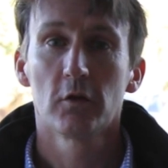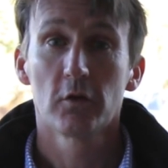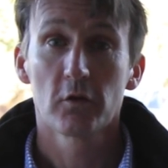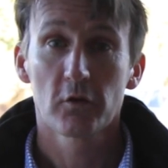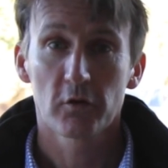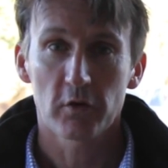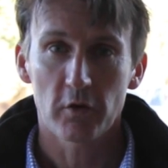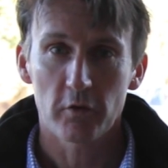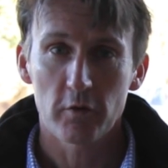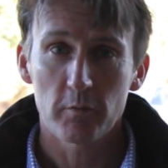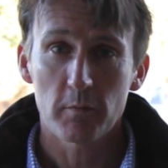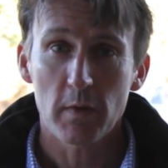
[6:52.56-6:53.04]

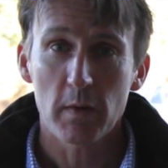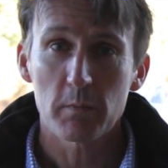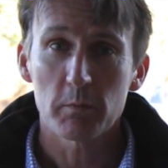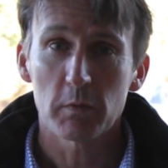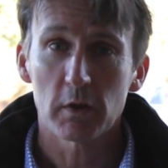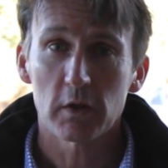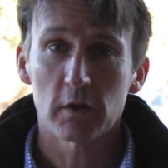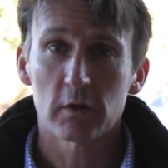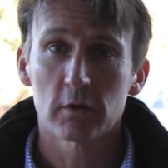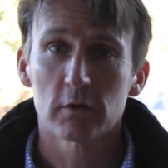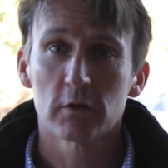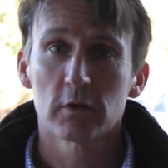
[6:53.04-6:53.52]
So
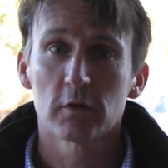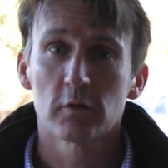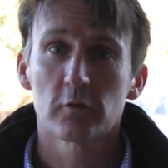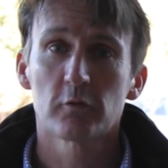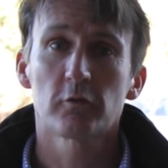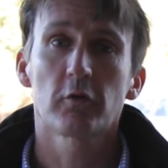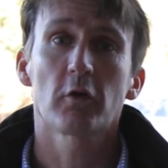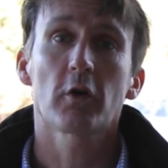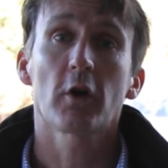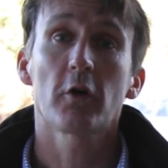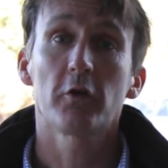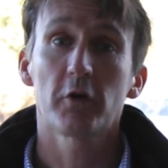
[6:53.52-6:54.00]
remember,
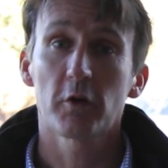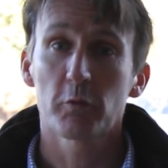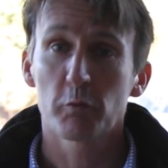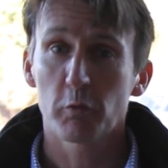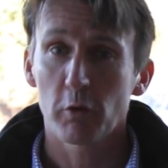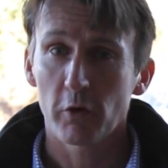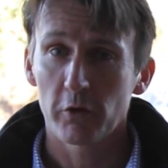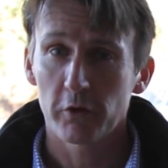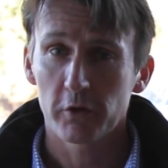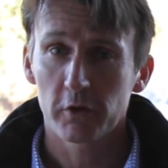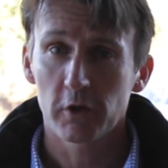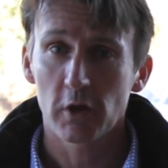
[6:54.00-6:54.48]
follow the
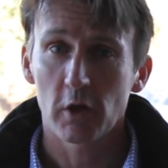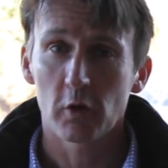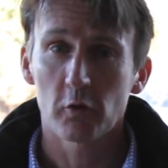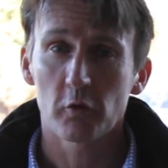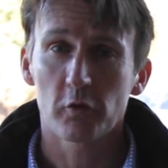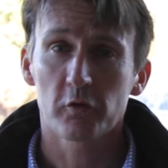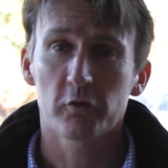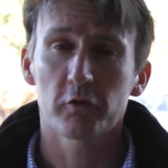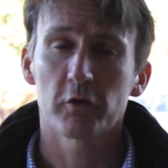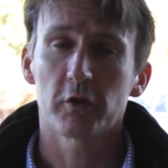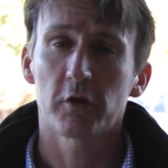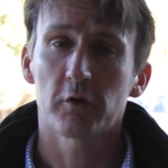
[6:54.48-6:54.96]

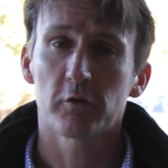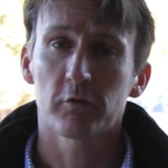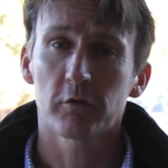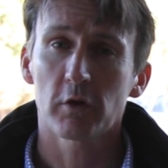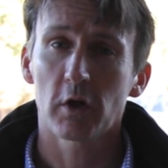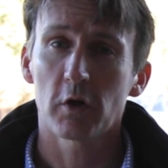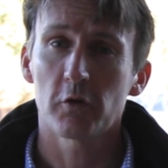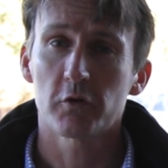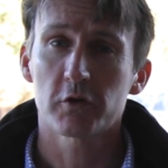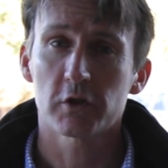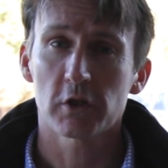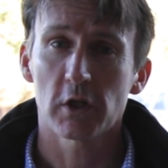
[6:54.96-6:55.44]
protocols for a new
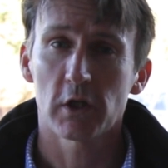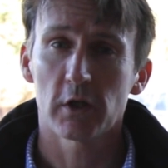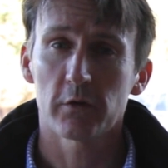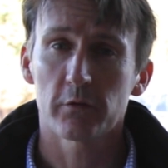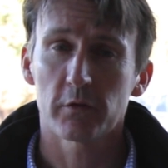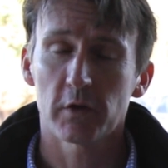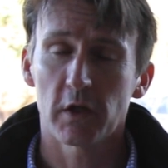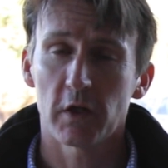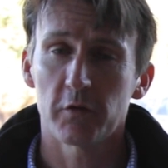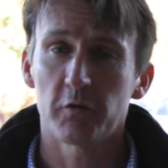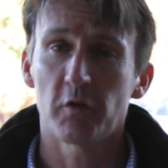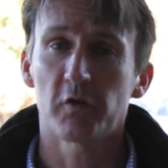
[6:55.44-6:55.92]

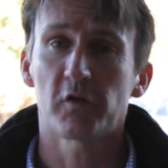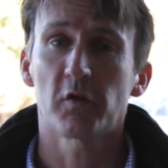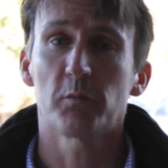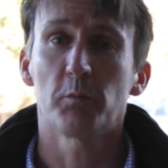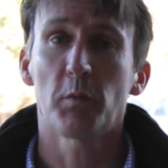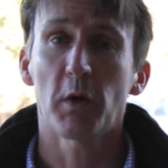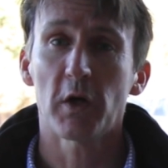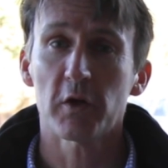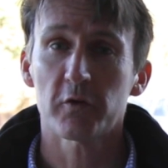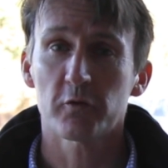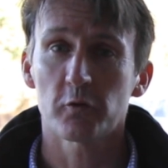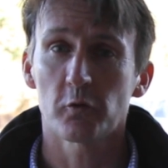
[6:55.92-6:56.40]
flowchart, and if it's a
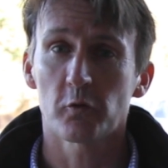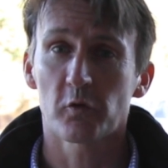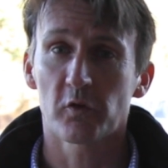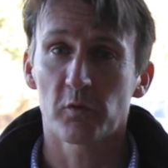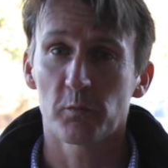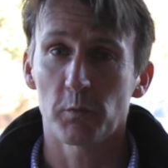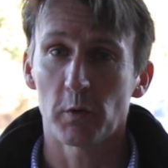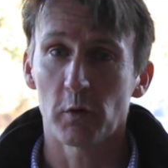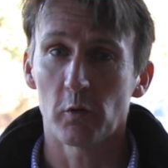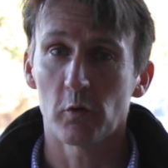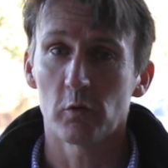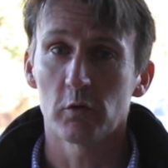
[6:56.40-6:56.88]
petrol
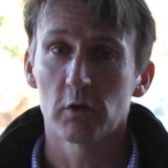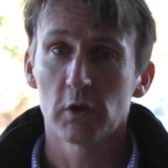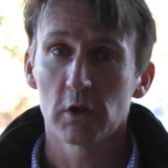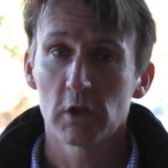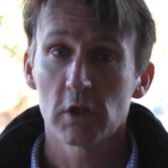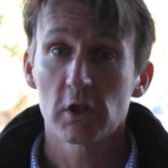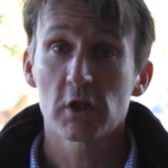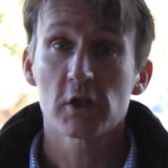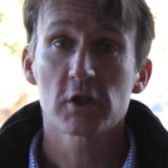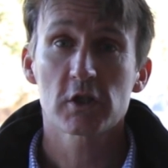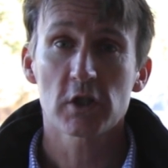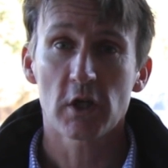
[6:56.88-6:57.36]
spill,
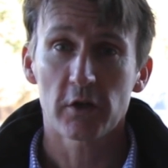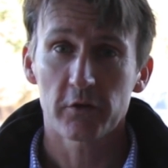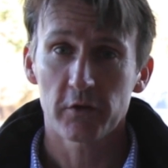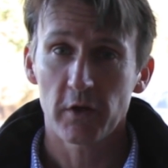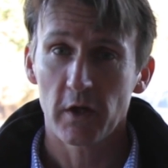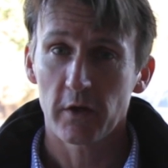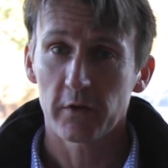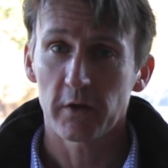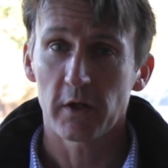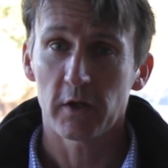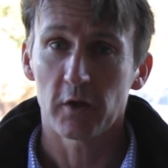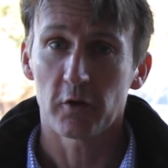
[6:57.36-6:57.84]
shut
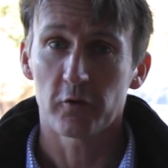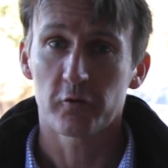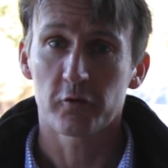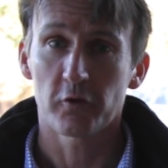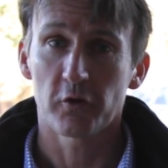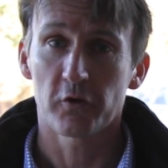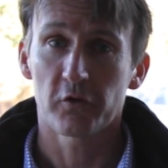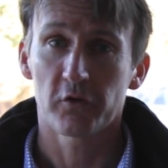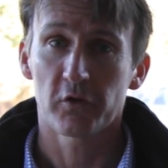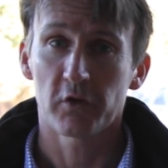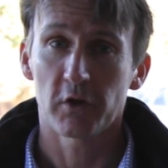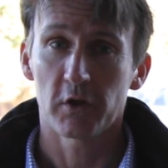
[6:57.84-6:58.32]
down
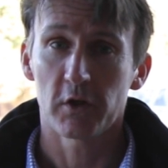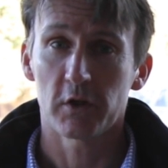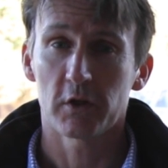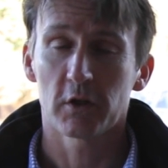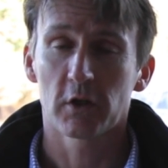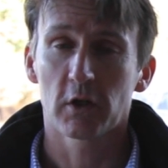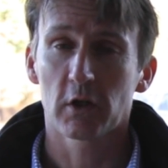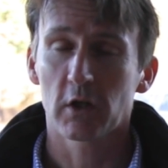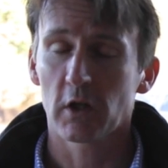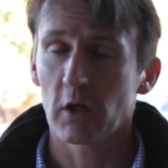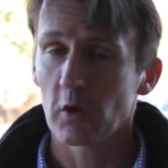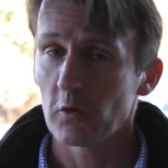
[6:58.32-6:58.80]
electricity,
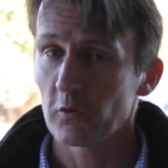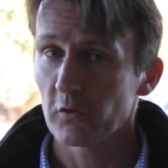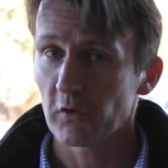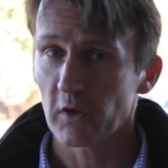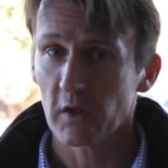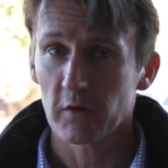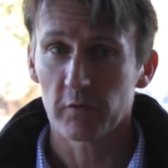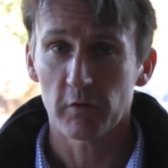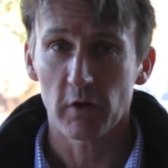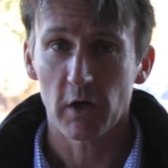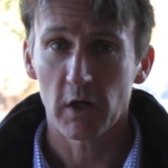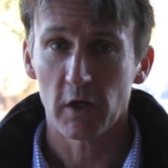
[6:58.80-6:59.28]
close
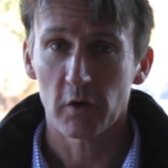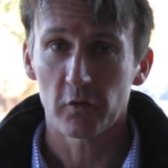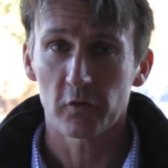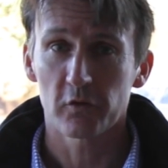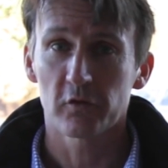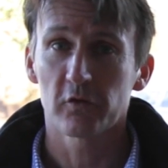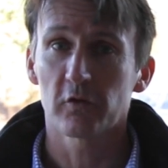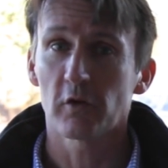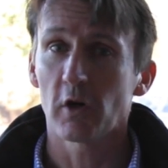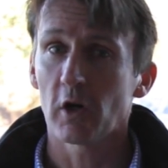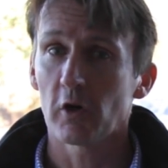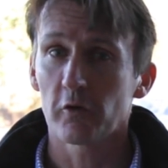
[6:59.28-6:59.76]
any valves,
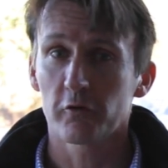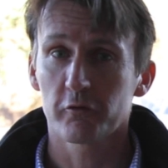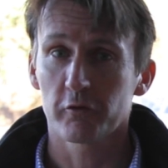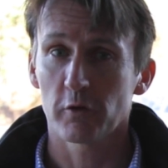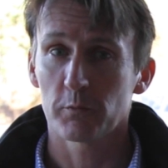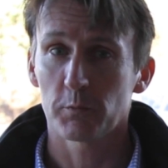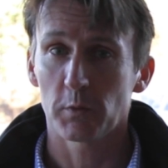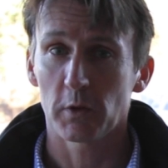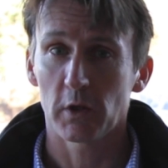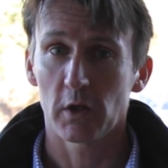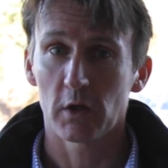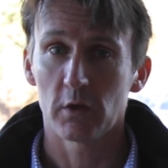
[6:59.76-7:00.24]
dial
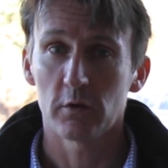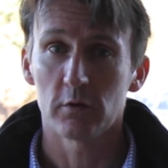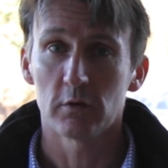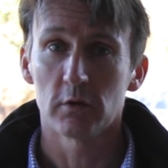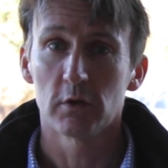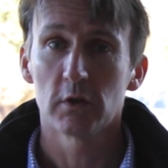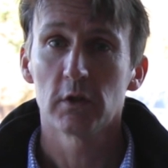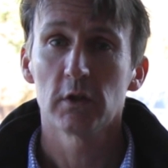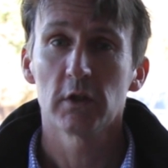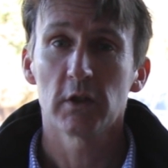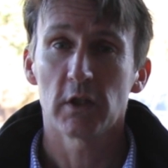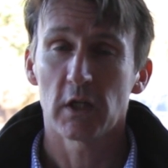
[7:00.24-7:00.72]
000
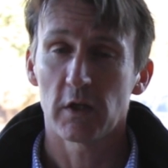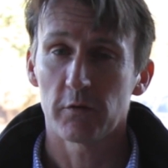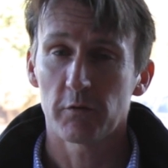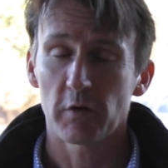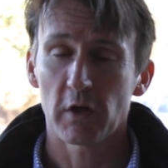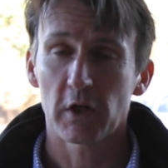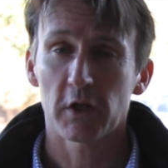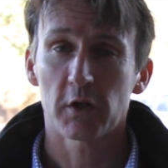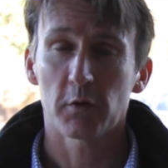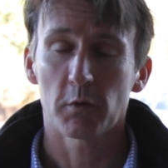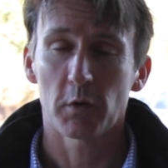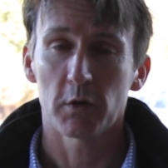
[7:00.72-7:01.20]
and
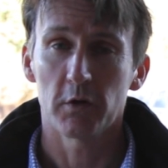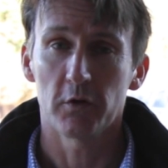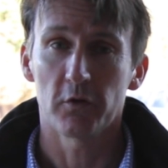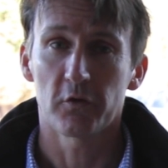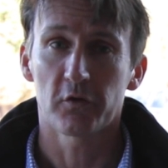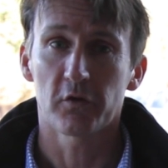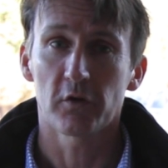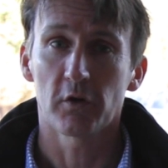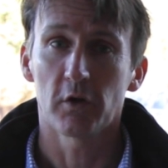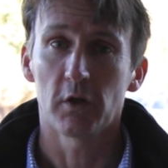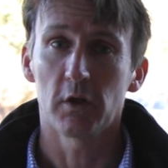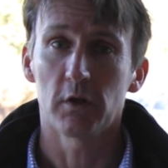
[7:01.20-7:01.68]
evacuate the
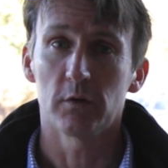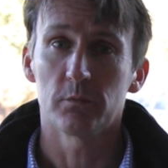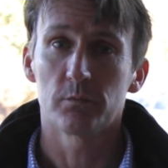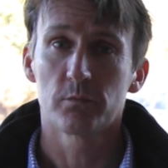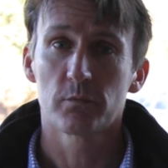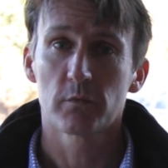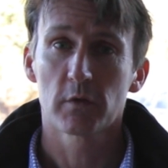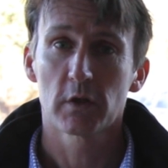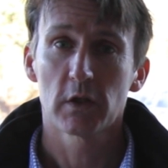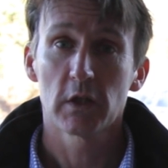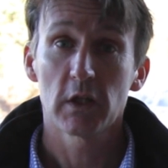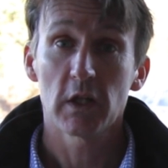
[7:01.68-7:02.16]
site.
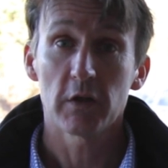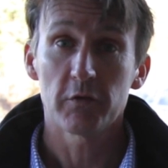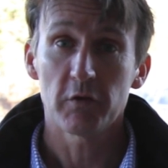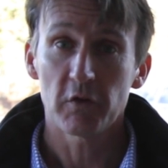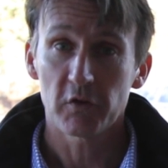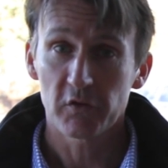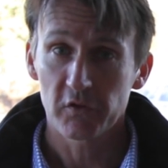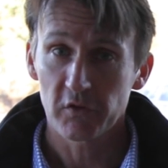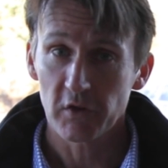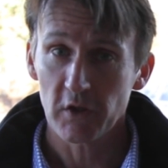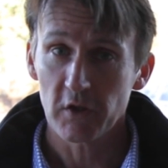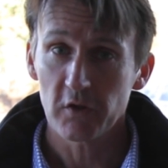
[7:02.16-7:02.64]
If
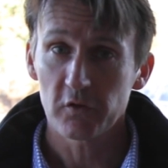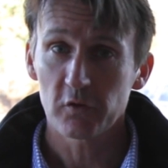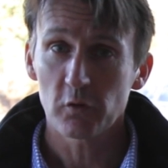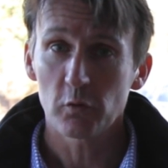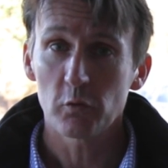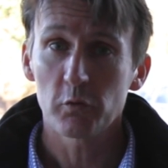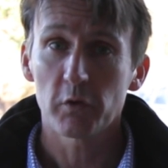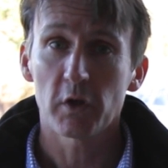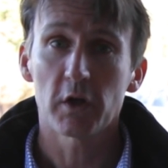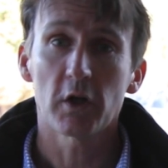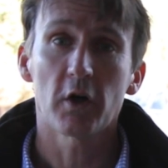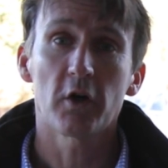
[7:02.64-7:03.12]
it's
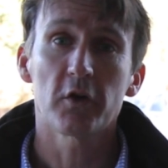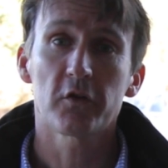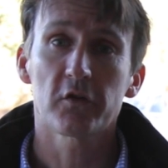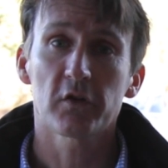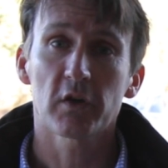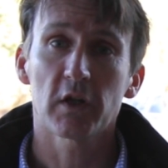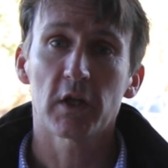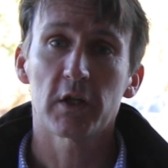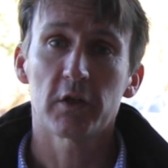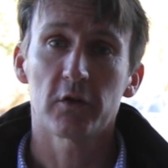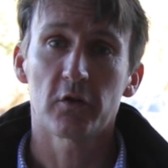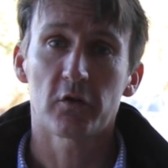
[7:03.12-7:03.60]
diesel, then
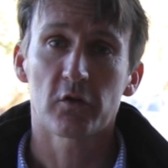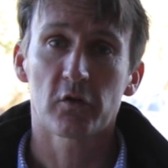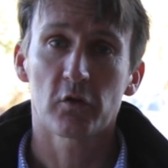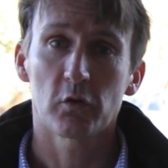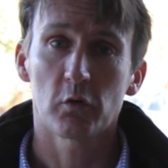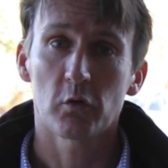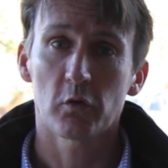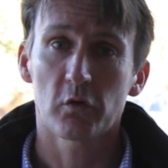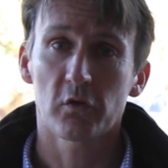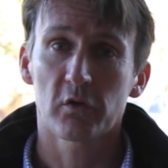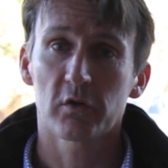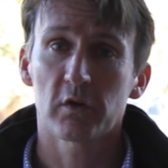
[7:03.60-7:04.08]
isolate the
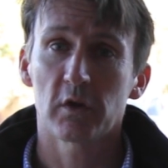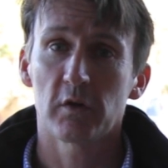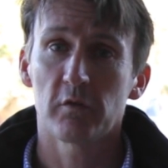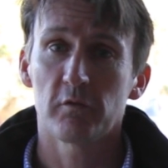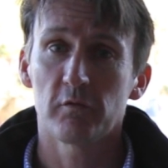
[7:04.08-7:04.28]
source,